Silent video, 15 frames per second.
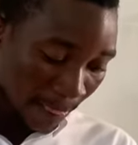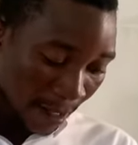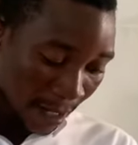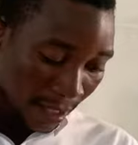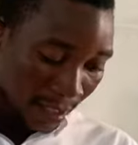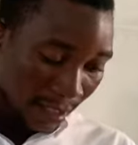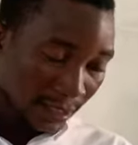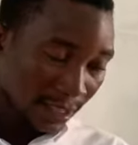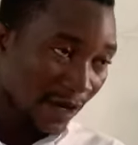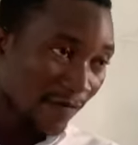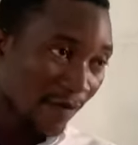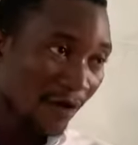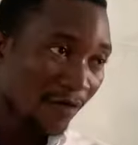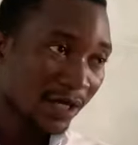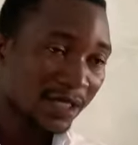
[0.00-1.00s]
And these
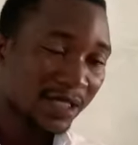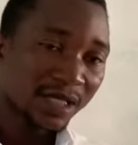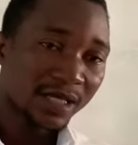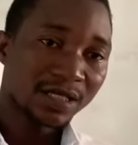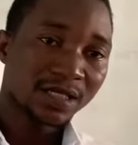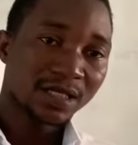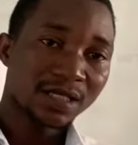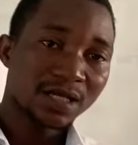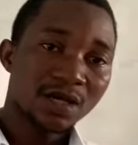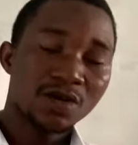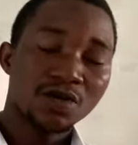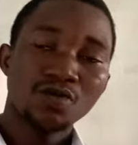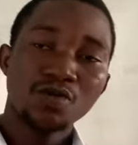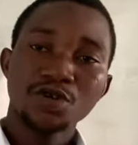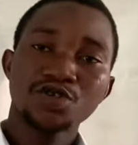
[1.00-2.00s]
700 cedis
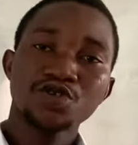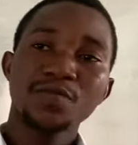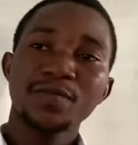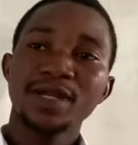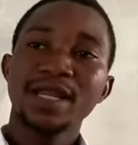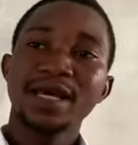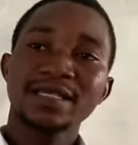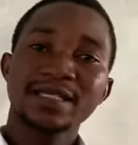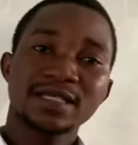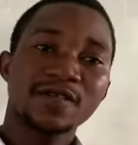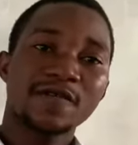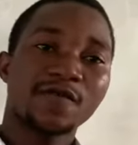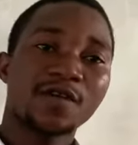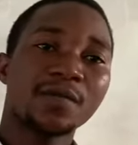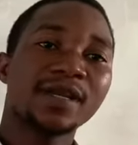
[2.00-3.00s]
will also be less
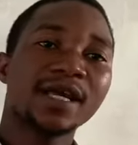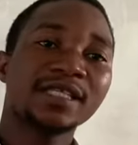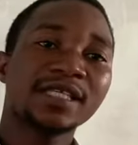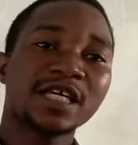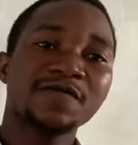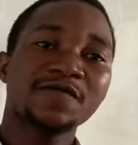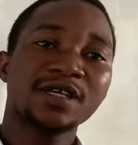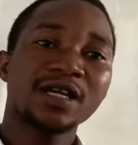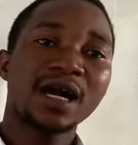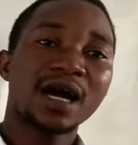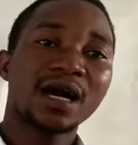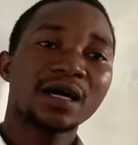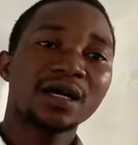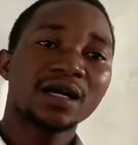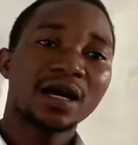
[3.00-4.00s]
from debtors figure
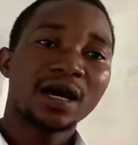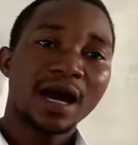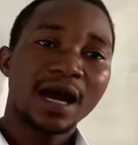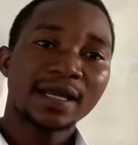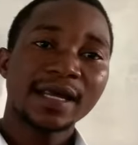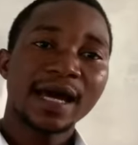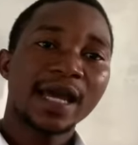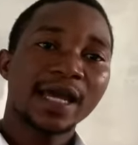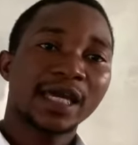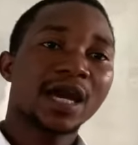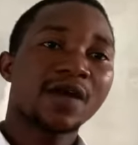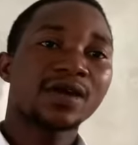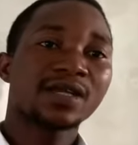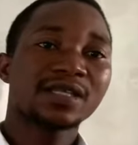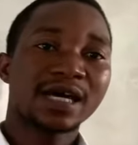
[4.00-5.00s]
under a
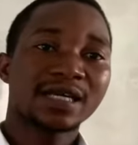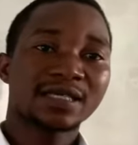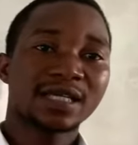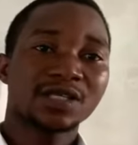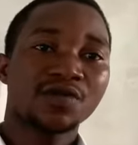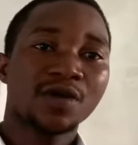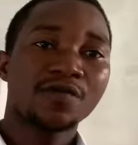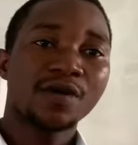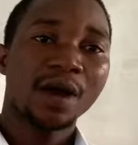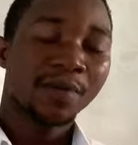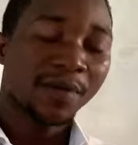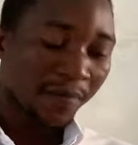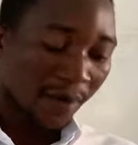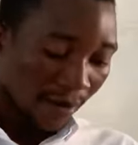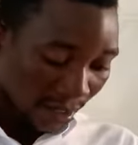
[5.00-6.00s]
current asset when we are
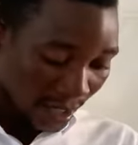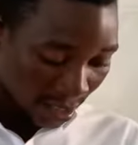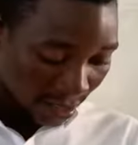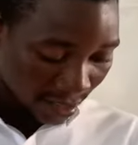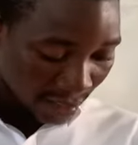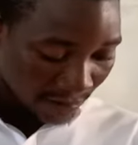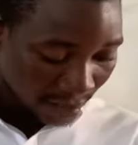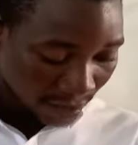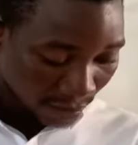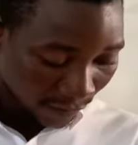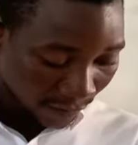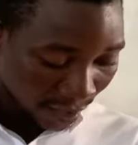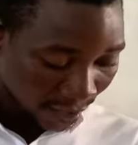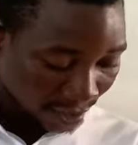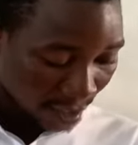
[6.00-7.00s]
preparing our statement of
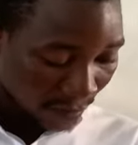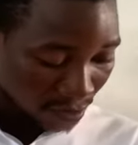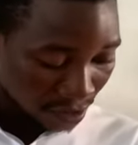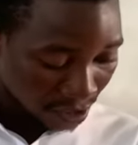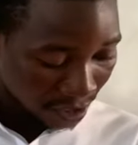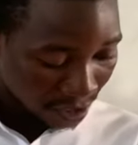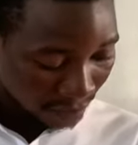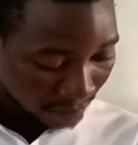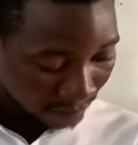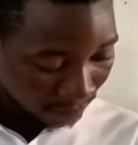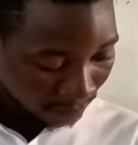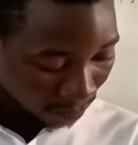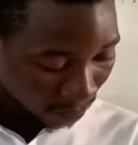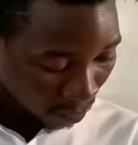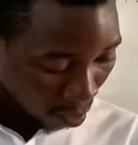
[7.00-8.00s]
financial position.
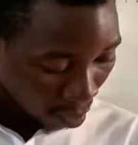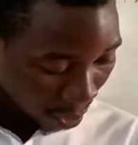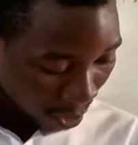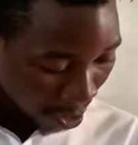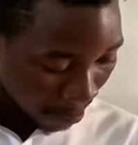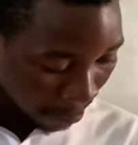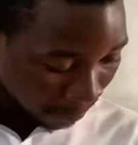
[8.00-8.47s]
Okay.